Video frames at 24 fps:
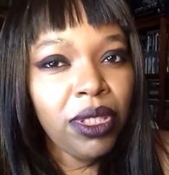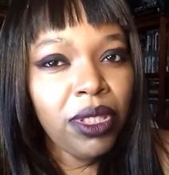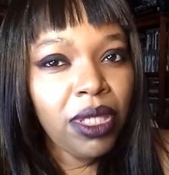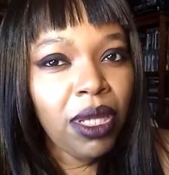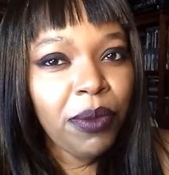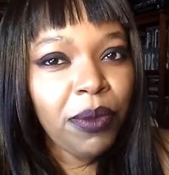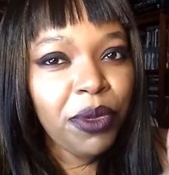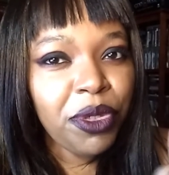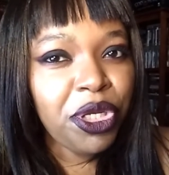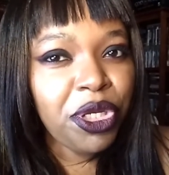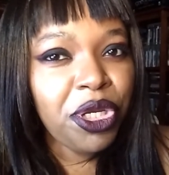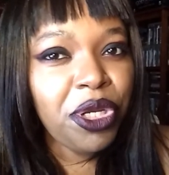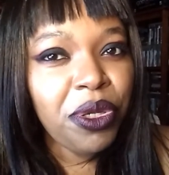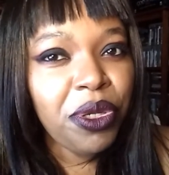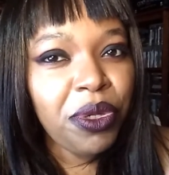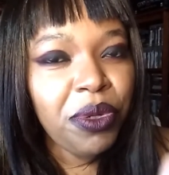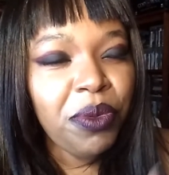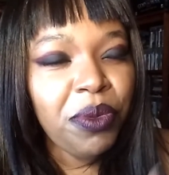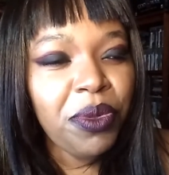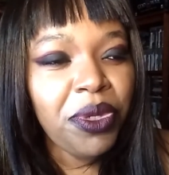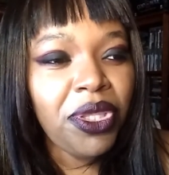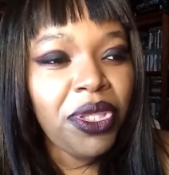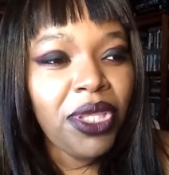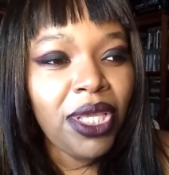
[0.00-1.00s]
Number
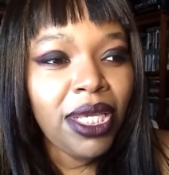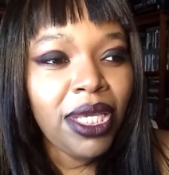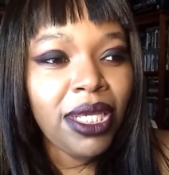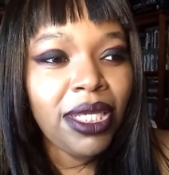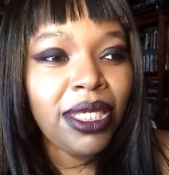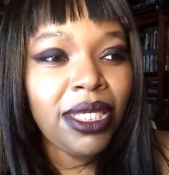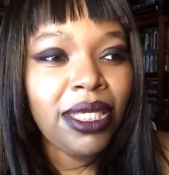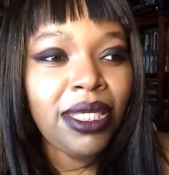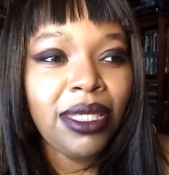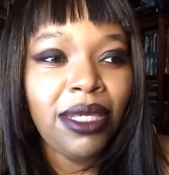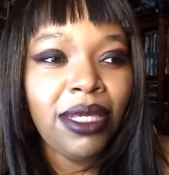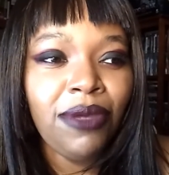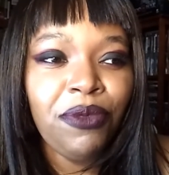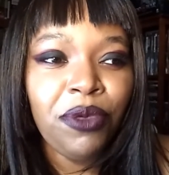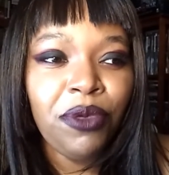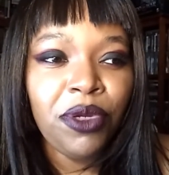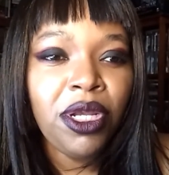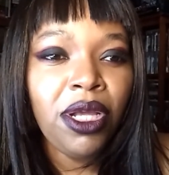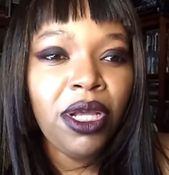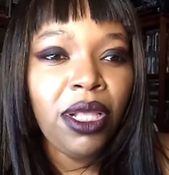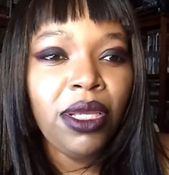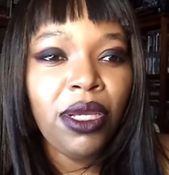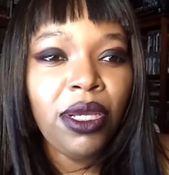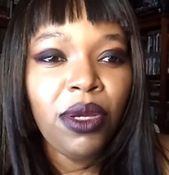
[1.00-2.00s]
two with this, if you're
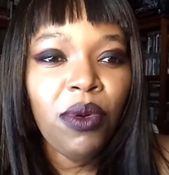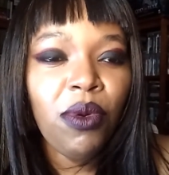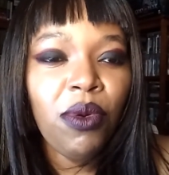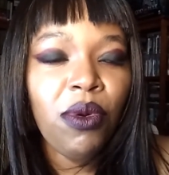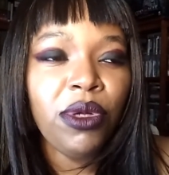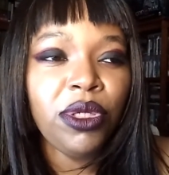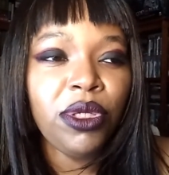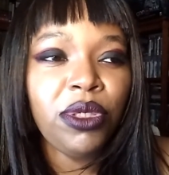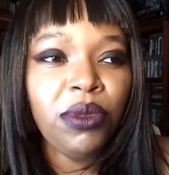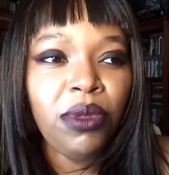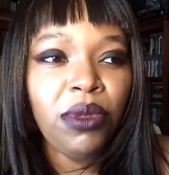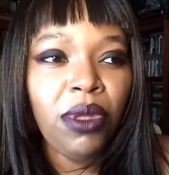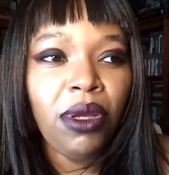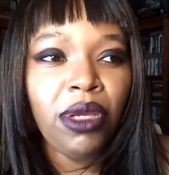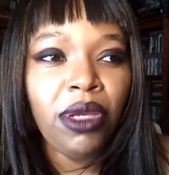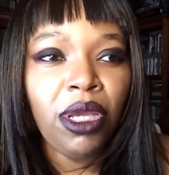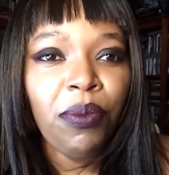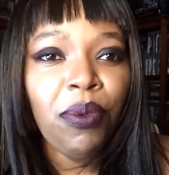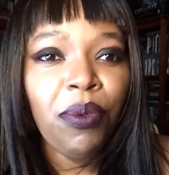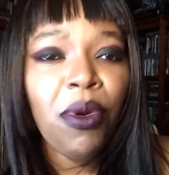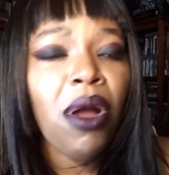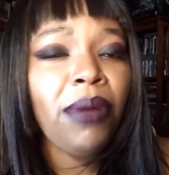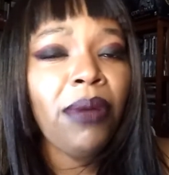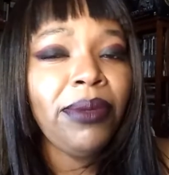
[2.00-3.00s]
telling your horror too long,
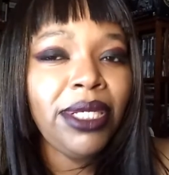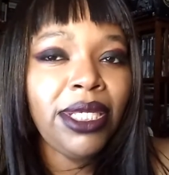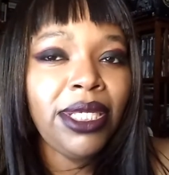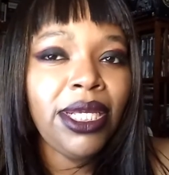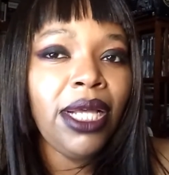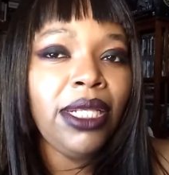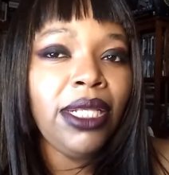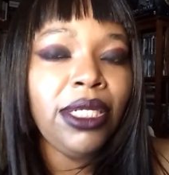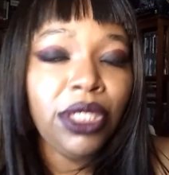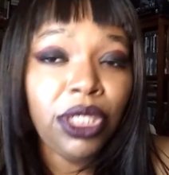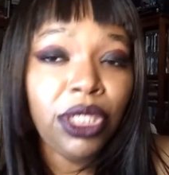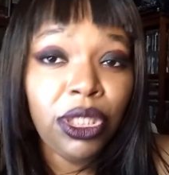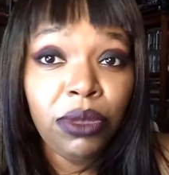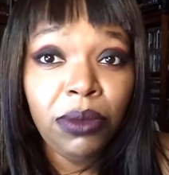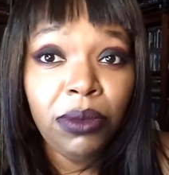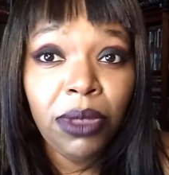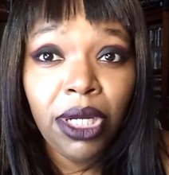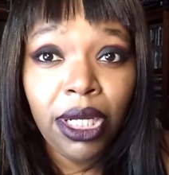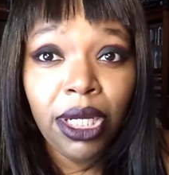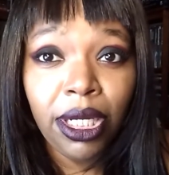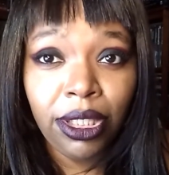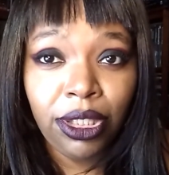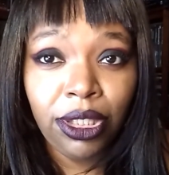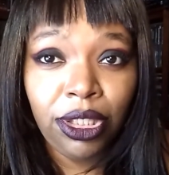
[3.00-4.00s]
you're probably telling too
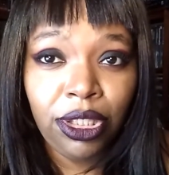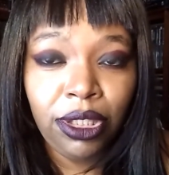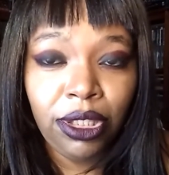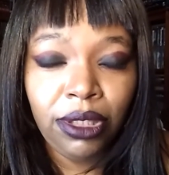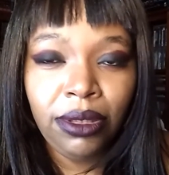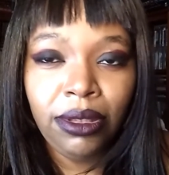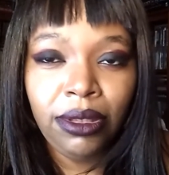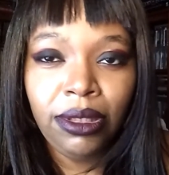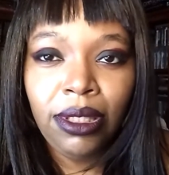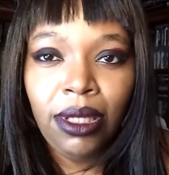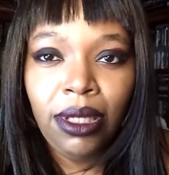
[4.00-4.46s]
much.